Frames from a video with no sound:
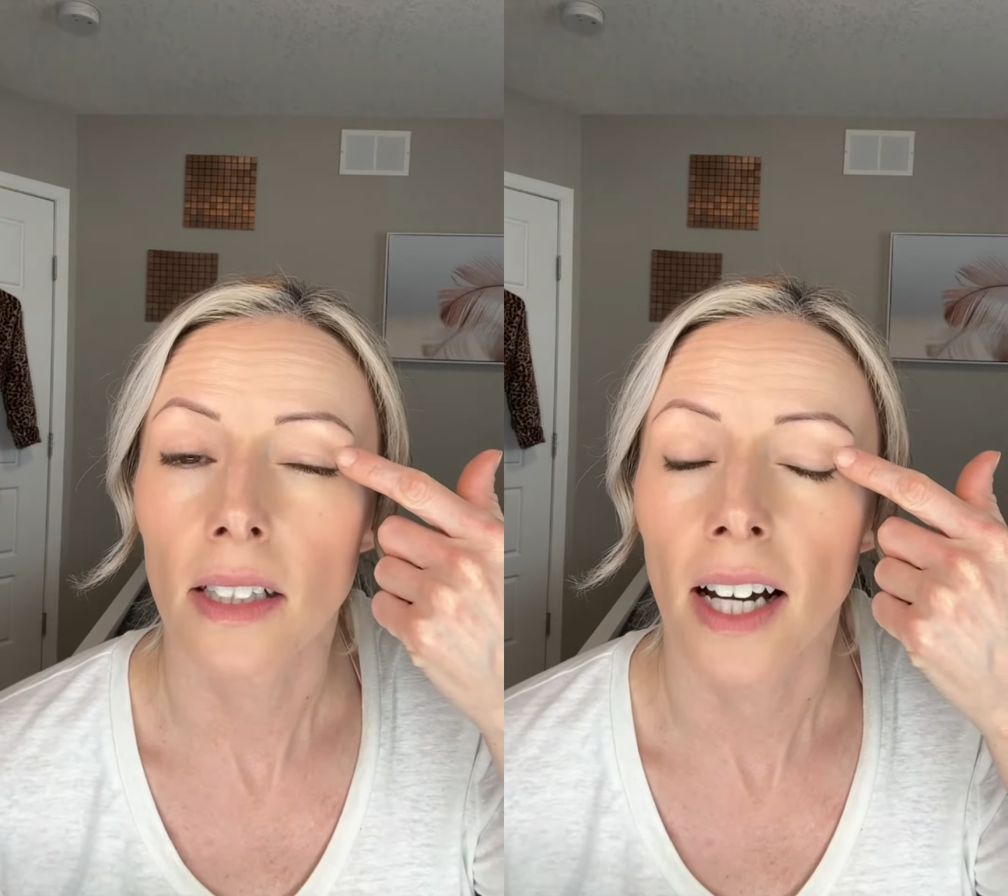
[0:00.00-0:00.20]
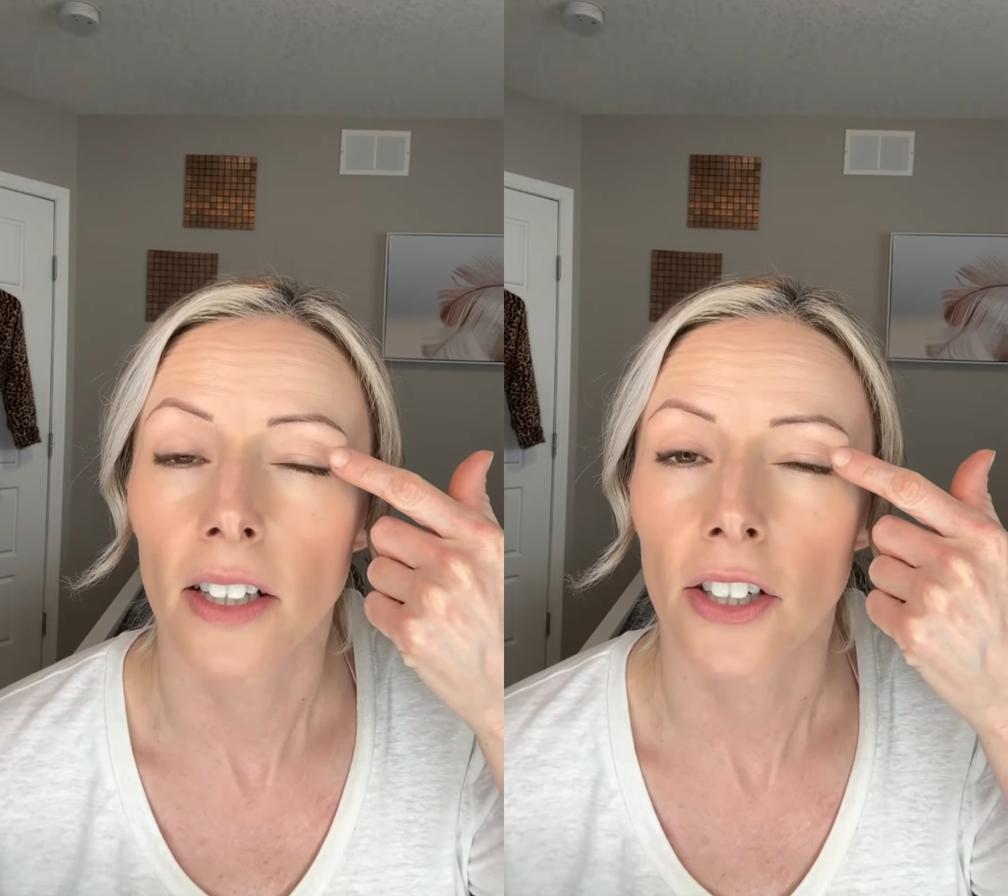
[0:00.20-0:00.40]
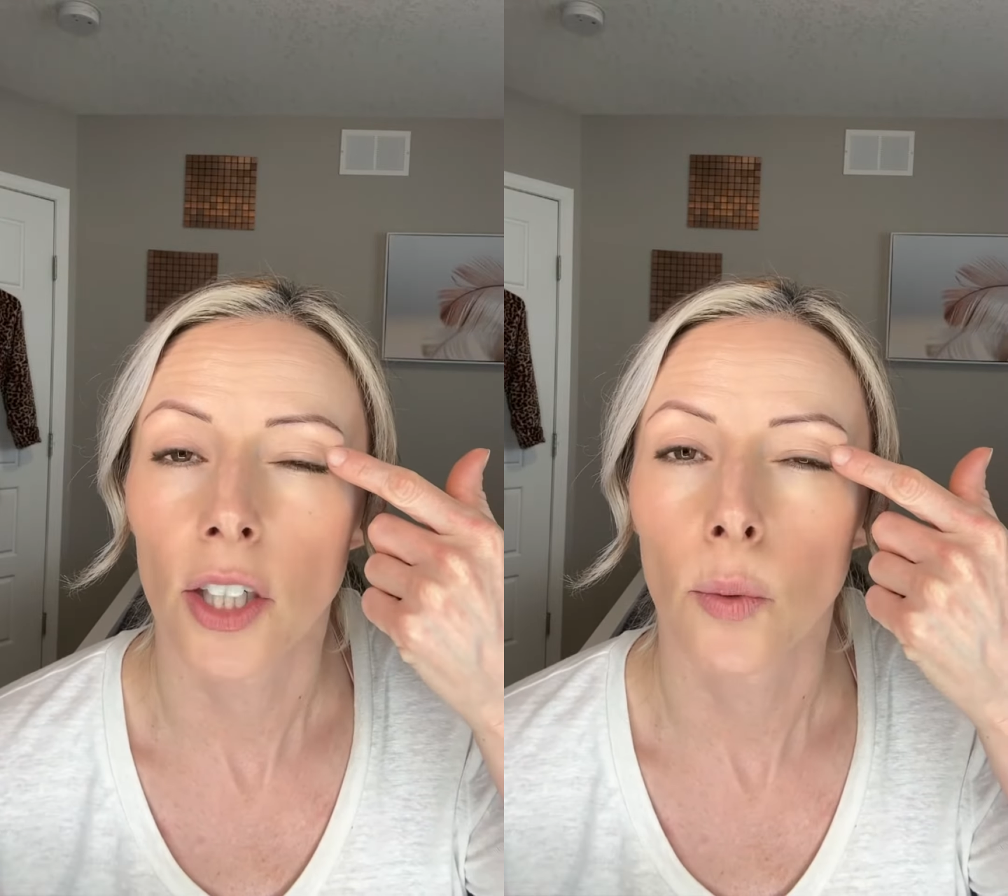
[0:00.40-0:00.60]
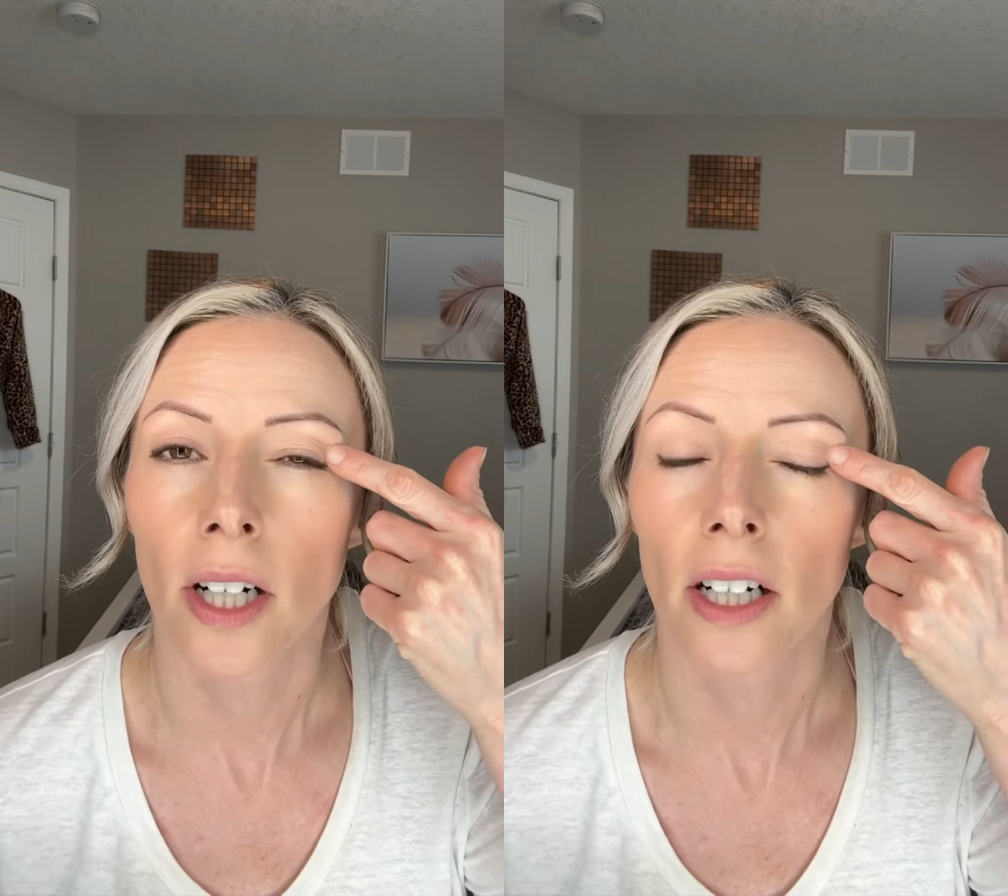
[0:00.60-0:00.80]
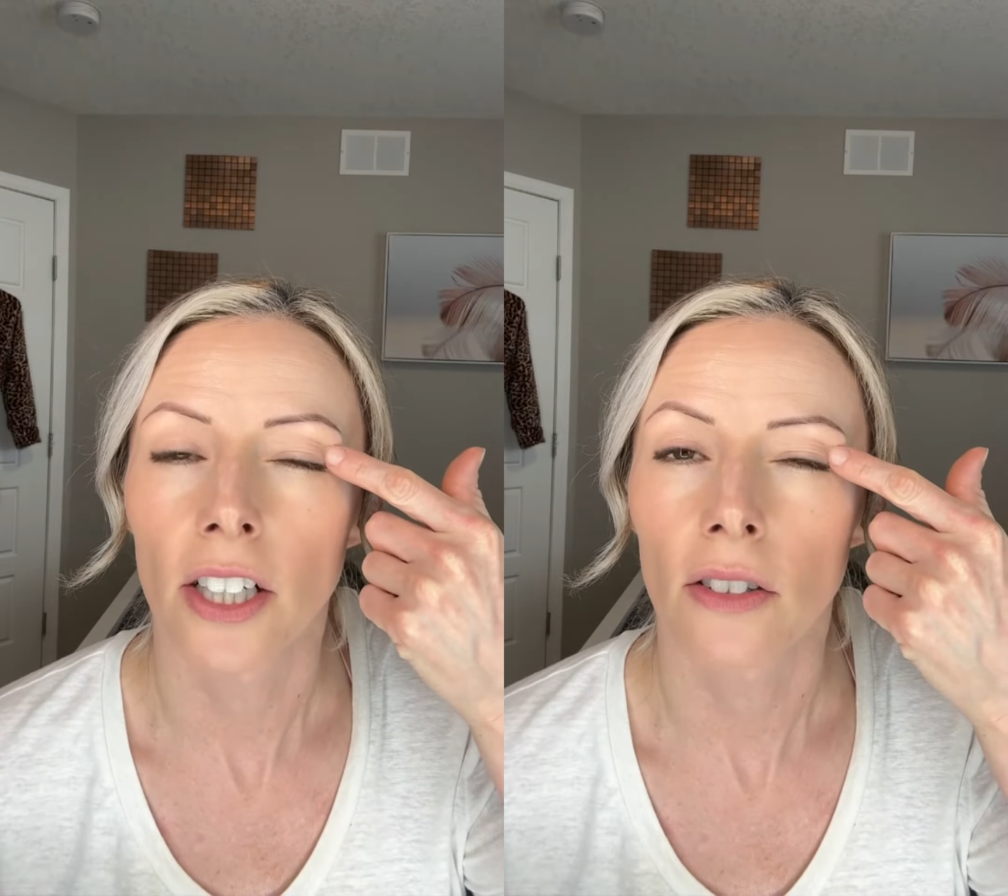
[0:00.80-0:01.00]
color you
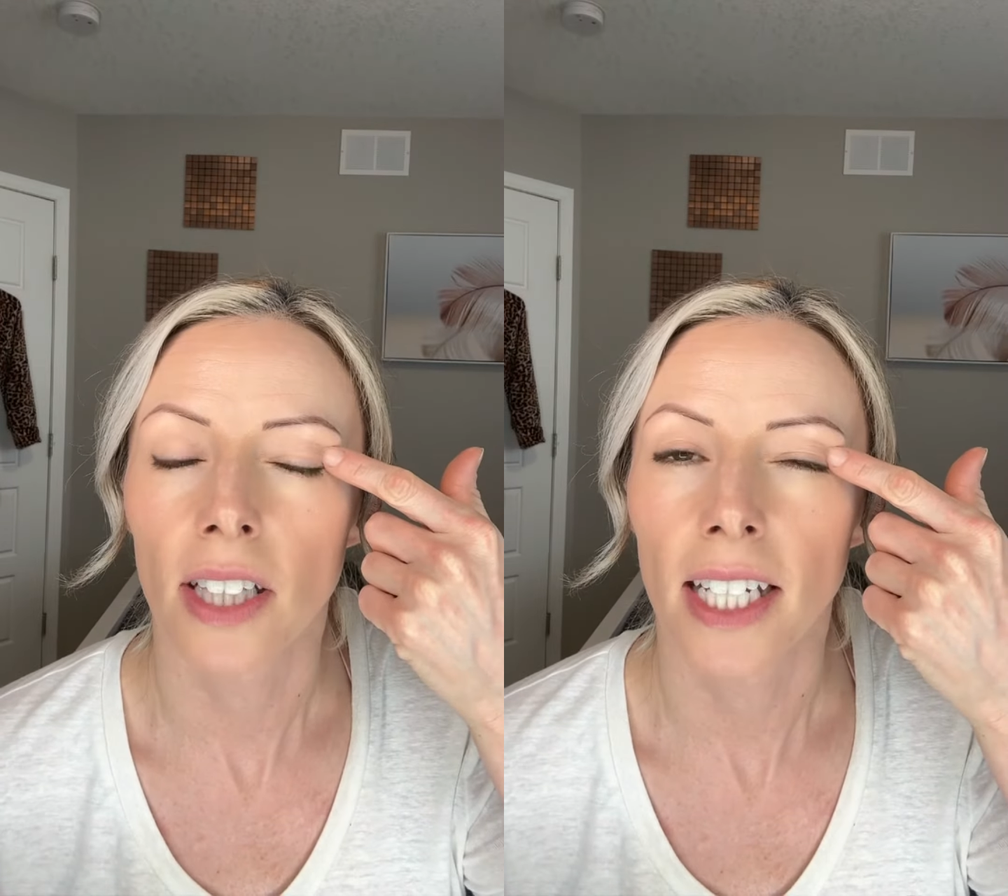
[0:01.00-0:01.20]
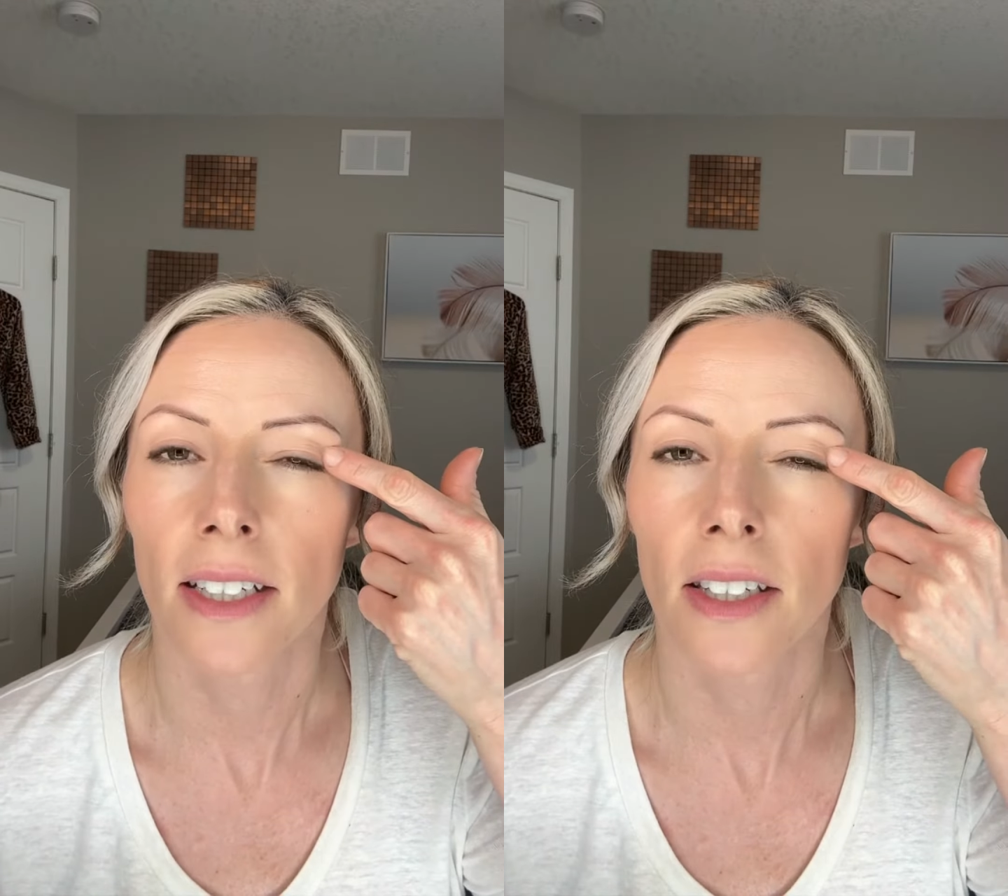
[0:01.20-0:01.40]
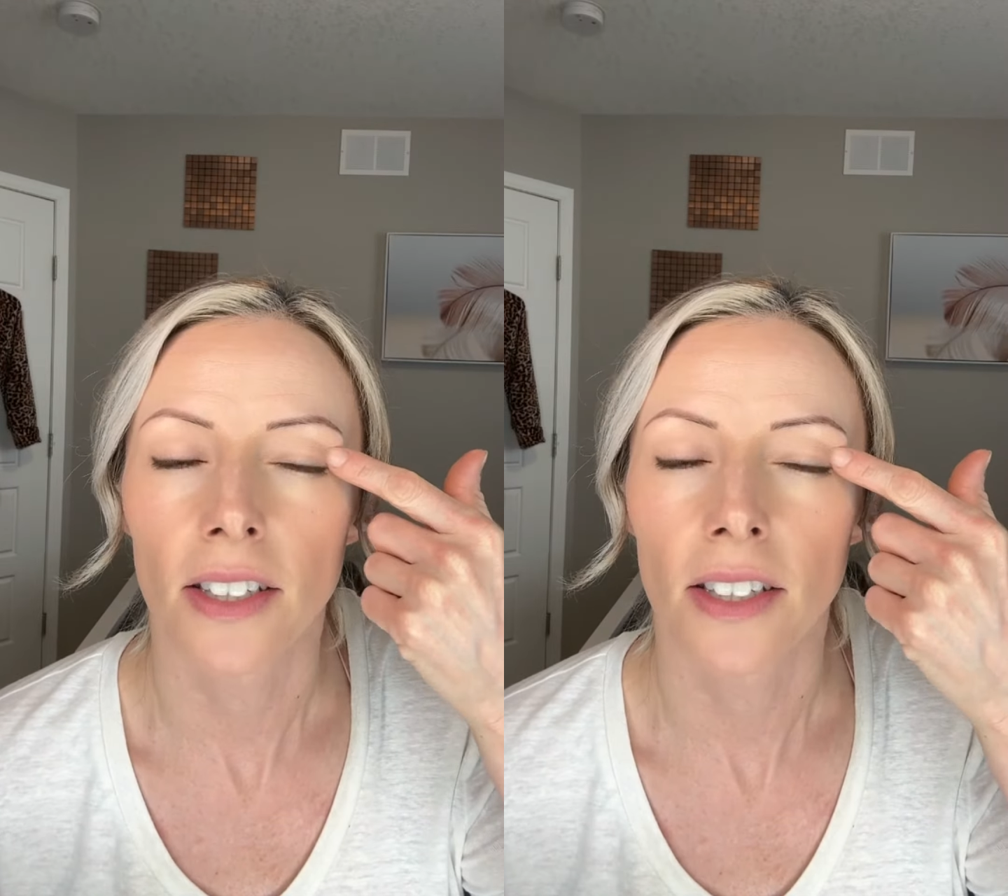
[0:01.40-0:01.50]
wear on your lid.